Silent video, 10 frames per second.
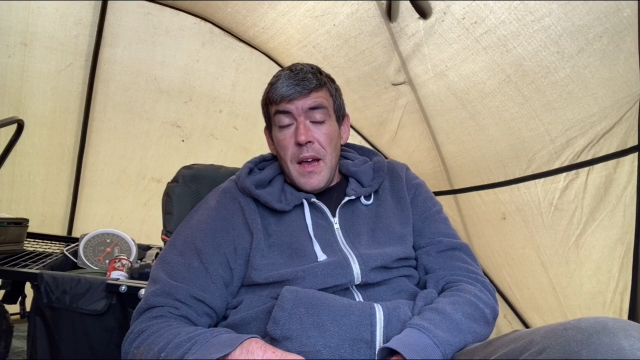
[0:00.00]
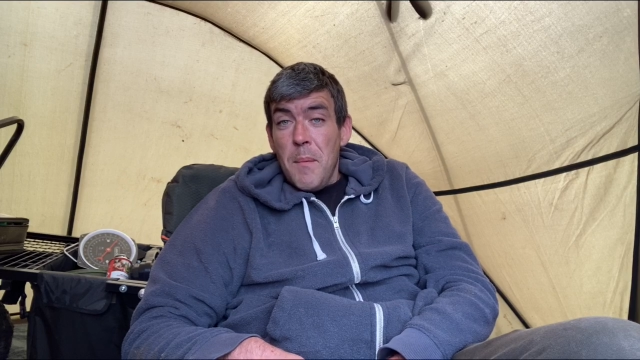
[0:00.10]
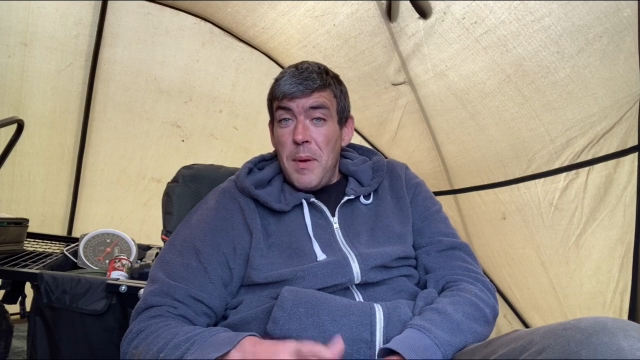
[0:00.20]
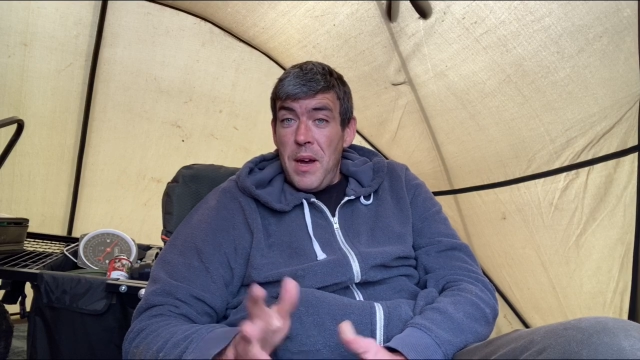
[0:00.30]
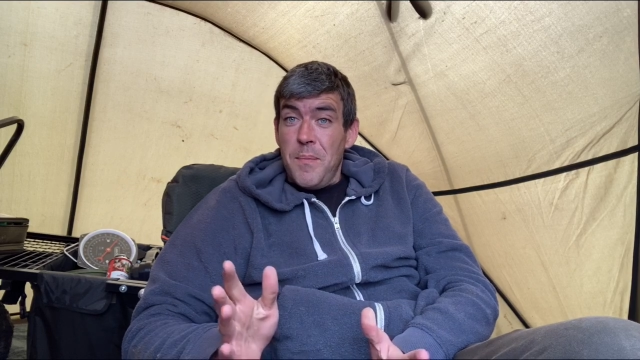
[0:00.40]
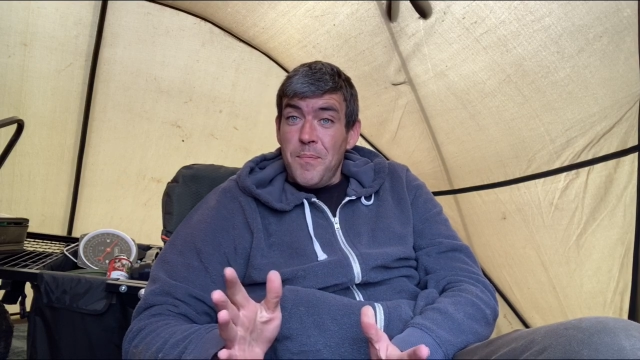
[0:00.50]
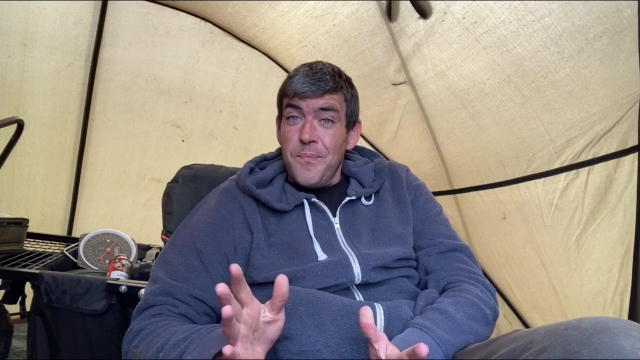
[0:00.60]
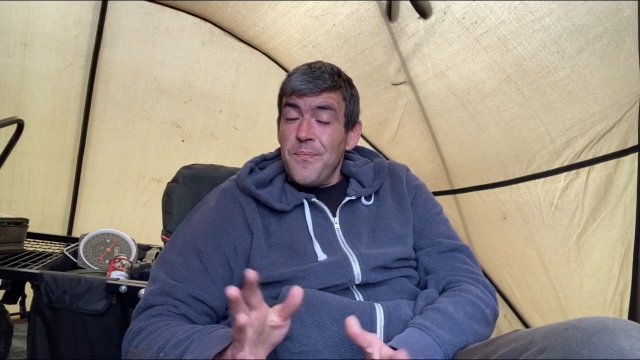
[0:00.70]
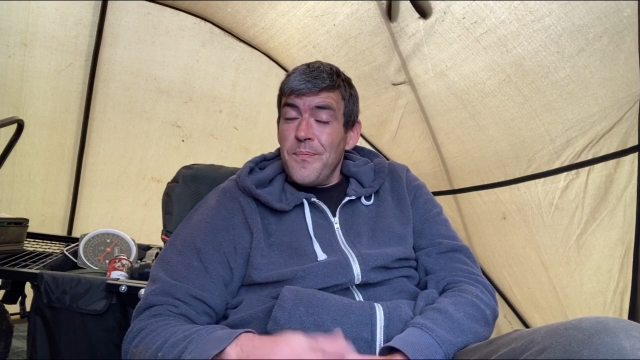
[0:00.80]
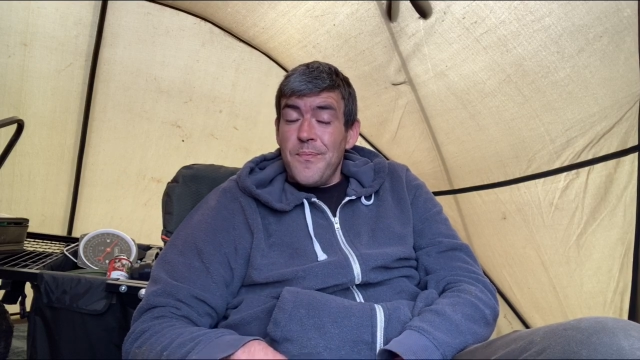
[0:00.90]
But
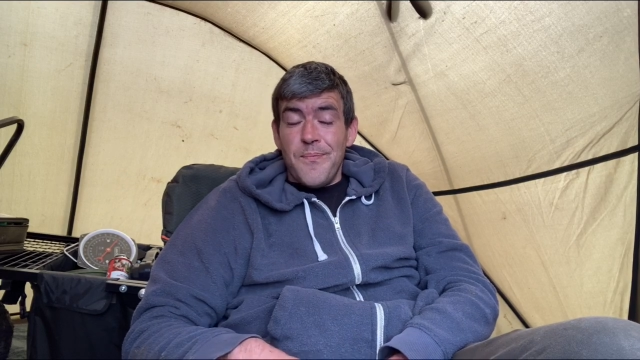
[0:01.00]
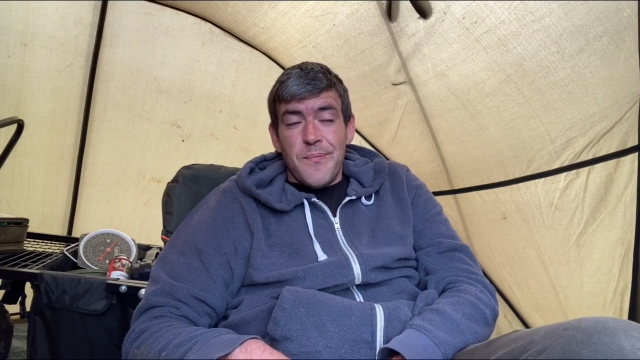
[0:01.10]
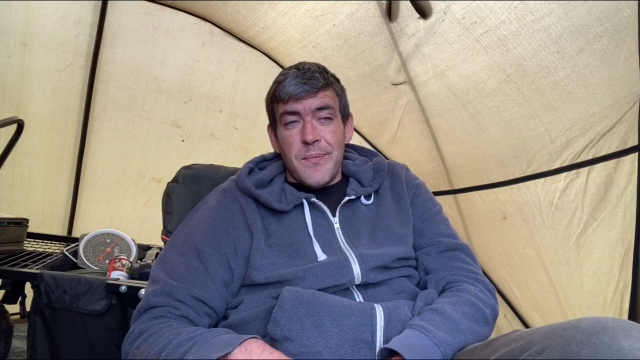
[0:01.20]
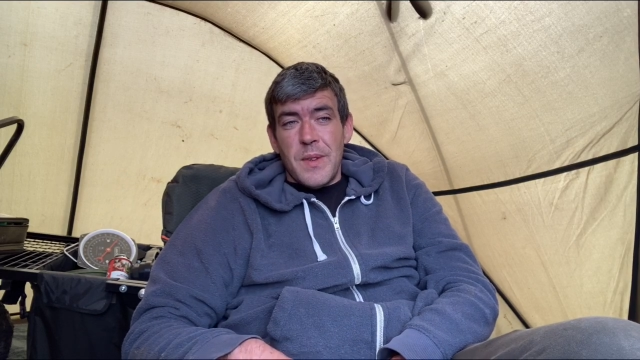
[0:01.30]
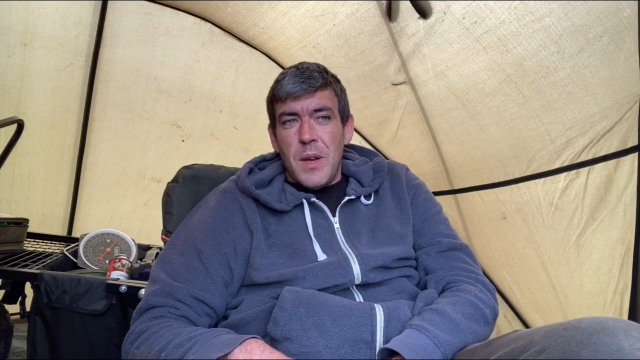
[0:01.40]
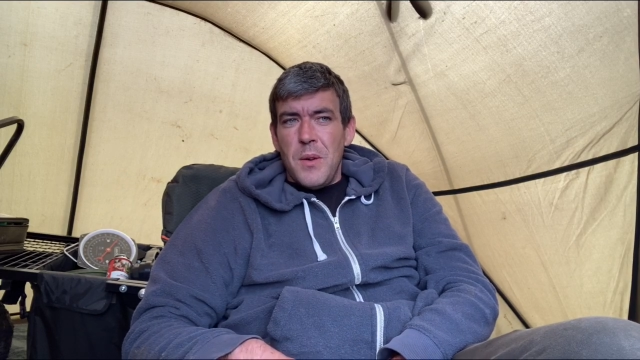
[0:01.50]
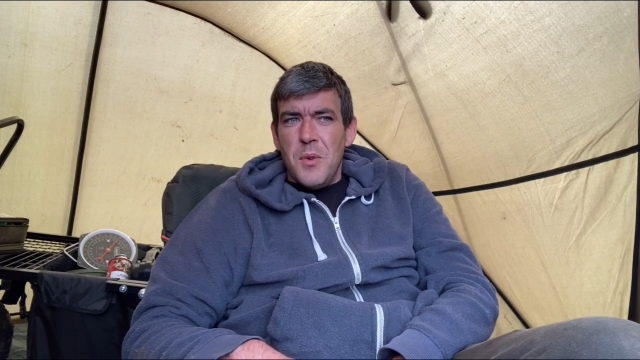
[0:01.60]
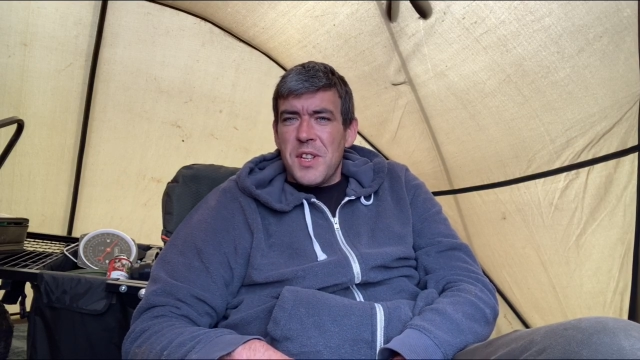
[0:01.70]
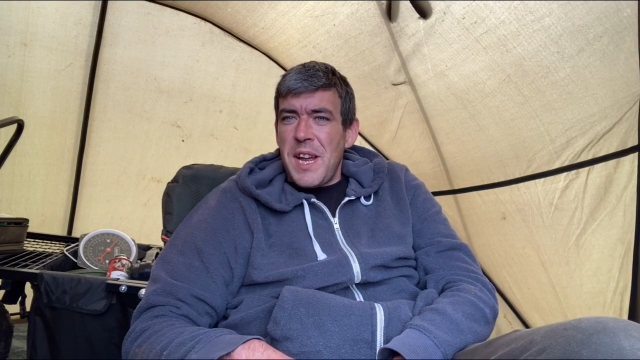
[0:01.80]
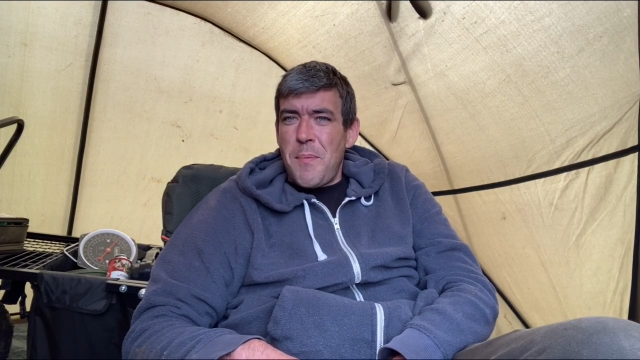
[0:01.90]

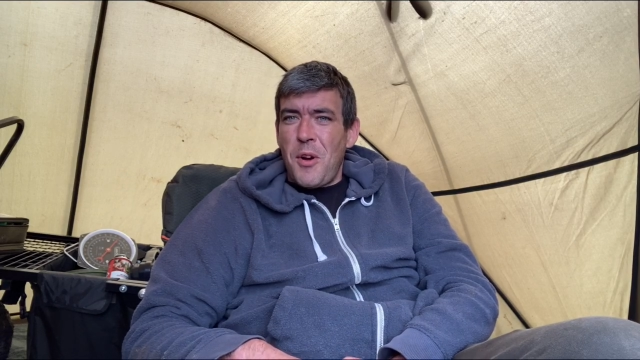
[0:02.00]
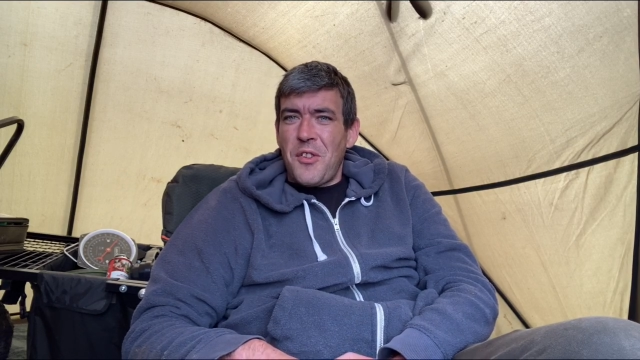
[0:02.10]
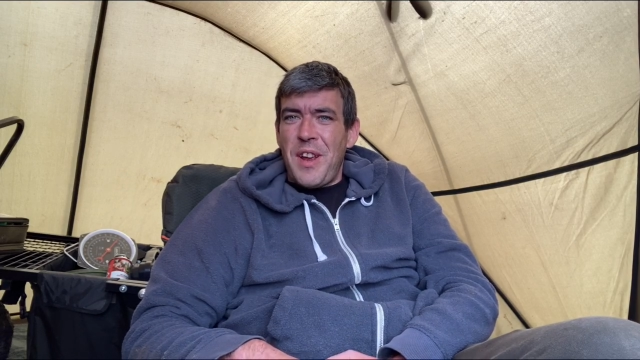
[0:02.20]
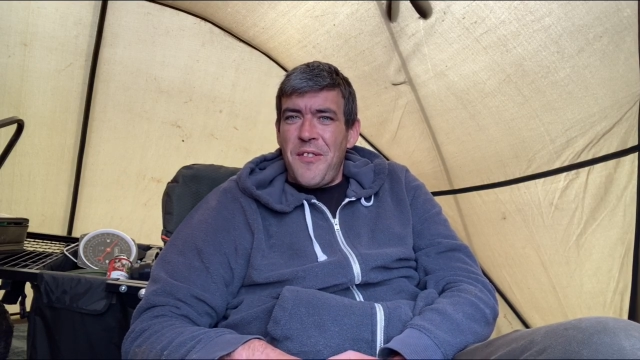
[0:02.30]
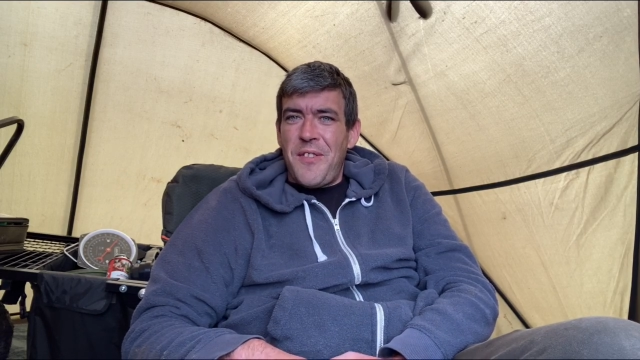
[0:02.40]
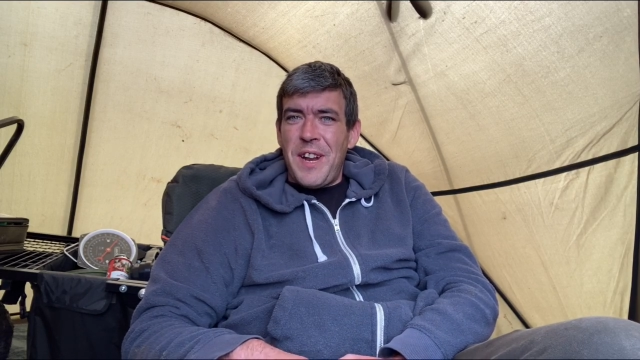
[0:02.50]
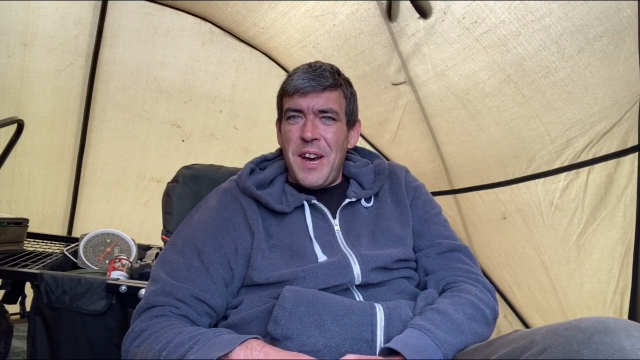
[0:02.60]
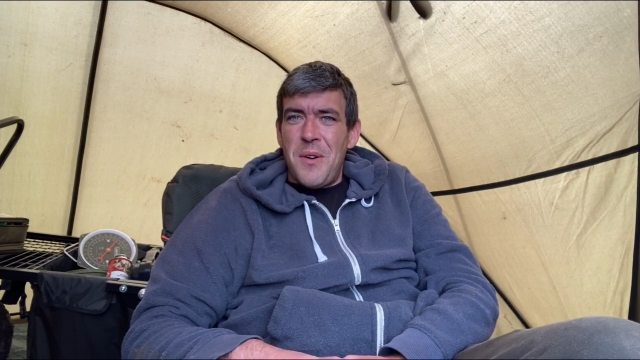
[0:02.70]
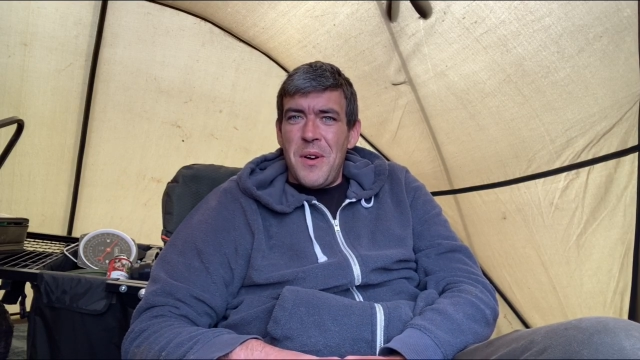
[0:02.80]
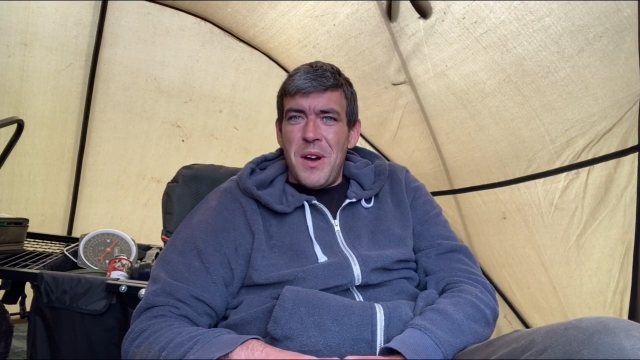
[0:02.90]
we'll stay positive for
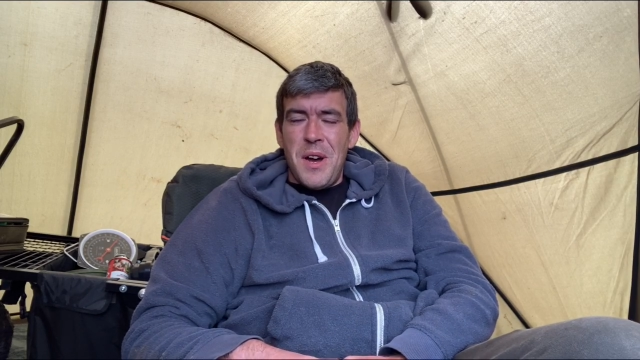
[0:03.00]
now.